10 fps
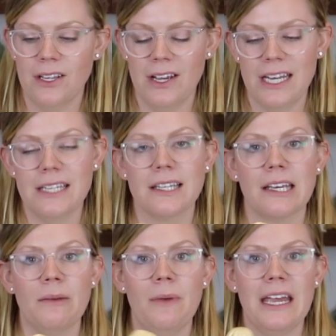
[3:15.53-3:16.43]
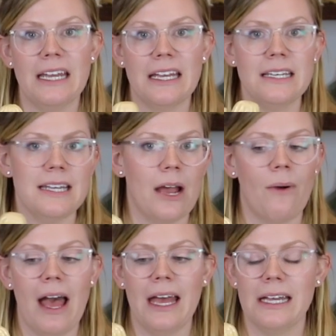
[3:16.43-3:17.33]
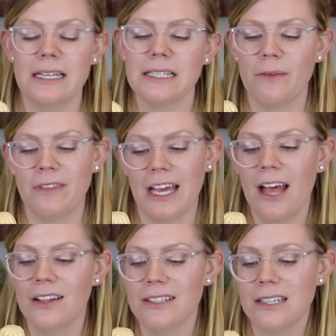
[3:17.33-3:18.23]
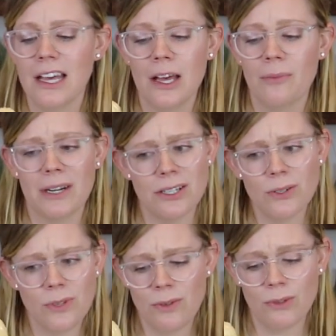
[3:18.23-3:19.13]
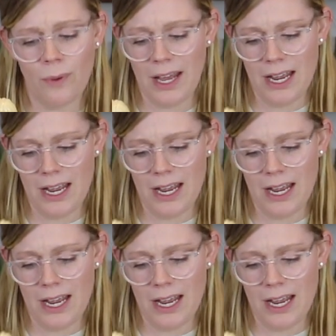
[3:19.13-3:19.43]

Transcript: You could easily paint it and DIY it into something else, but it's so cute the way it